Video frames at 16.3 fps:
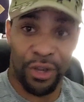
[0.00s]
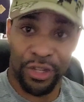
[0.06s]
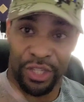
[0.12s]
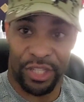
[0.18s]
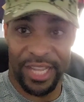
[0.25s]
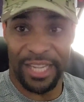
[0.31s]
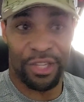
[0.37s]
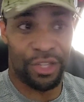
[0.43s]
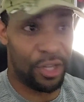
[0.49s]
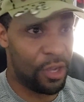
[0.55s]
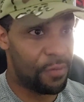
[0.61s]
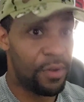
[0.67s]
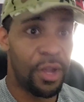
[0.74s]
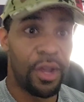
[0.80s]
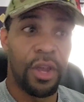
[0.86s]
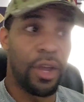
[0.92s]
For a stick
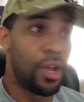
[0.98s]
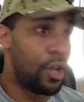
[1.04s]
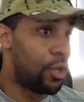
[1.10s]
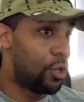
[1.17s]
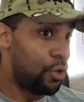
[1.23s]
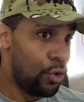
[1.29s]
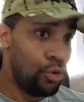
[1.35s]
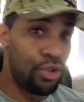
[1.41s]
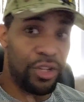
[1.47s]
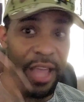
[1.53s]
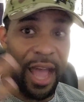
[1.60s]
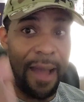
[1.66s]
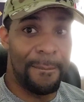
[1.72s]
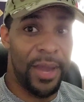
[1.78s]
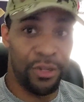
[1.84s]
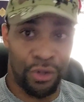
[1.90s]
shift, you just
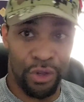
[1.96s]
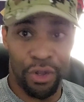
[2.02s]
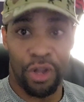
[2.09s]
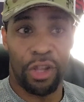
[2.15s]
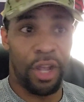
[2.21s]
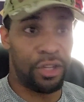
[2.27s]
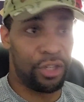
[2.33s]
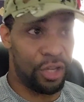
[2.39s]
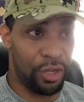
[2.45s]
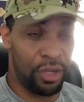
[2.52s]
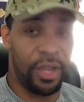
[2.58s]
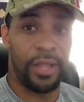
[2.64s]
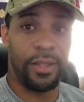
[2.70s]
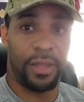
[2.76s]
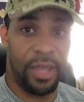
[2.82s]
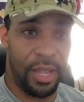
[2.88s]
gotta make sure your clutch can
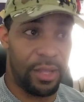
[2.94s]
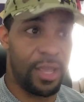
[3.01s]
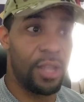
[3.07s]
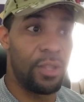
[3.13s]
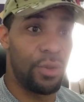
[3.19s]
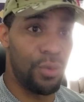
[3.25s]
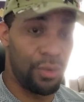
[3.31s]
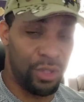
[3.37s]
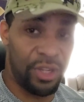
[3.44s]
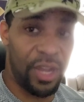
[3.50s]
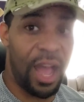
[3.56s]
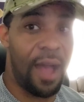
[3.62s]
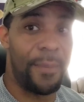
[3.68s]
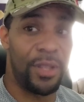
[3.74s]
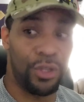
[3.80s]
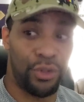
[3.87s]
can can, can do its
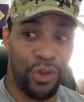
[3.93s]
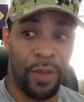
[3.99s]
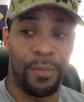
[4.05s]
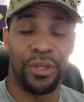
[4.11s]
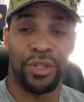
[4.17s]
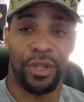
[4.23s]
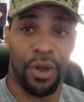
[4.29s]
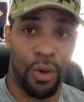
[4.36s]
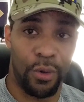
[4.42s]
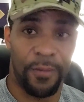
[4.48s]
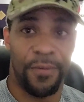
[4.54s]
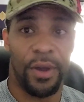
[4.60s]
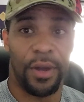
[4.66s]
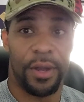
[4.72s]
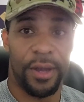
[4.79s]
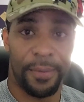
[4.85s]
job and the transmission can hold the
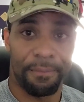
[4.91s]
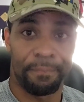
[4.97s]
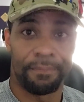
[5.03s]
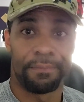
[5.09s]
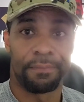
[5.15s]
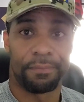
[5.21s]
fuck up.